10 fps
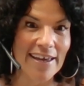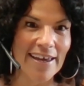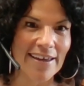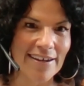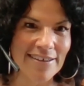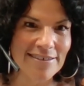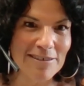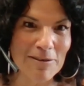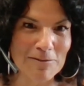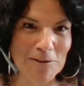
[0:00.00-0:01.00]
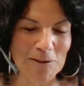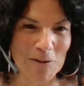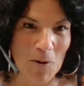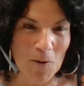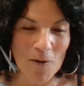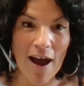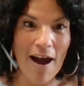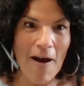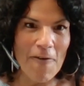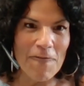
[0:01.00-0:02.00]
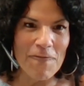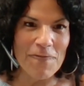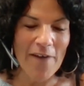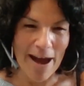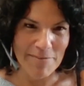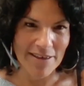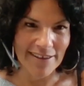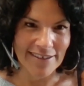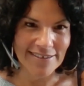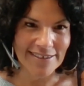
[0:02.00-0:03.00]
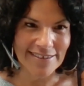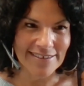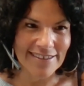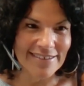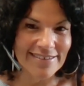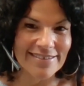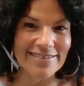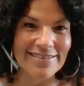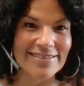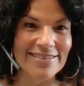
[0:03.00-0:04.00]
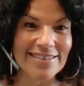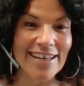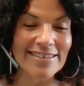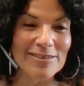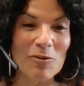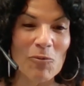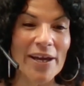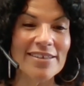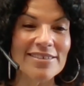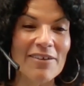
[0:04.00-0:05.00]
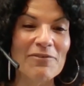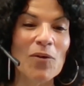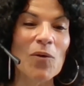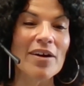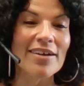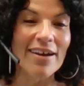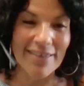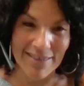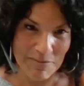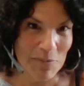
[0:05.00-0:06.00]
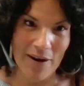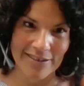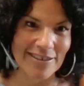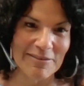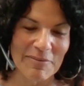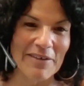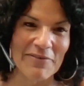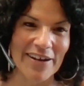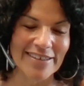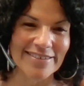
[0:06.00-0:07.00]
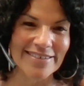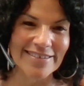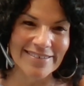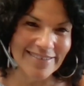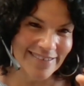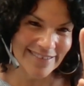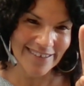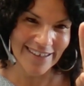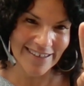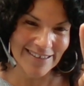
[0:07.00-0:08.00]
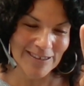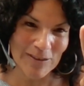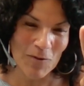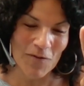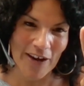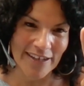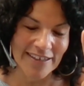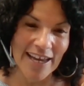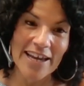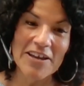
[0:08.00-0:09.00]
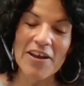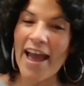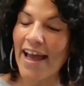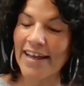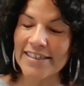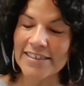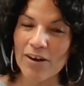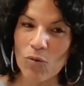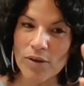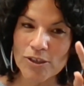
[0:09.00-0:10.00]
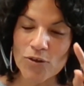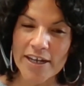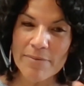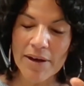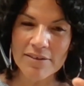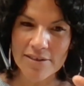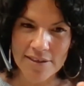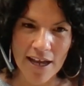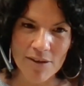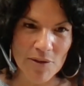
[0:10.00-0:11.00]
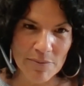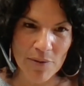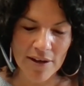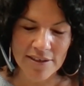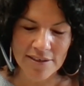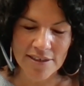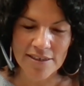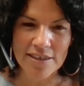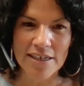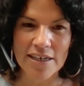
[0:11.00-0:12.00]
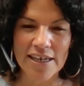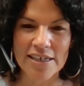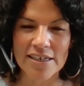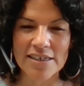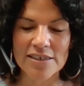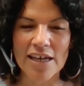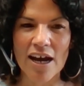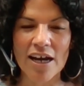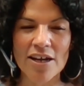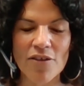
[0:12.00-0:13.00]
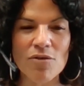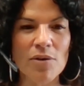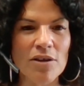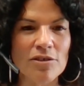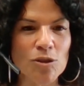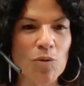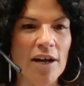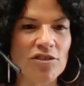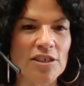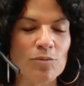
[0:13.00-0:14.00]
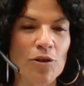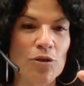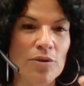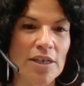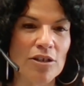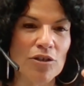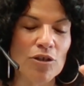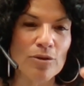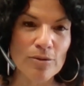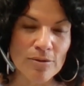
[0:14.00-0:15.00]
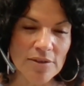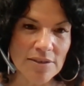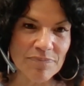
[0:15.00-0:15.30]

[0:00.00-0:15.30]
It is so fabulous. Just wait for the project, my friends. It is so fun. And what's great about this Halloween part this season is another one of those projects where you can use,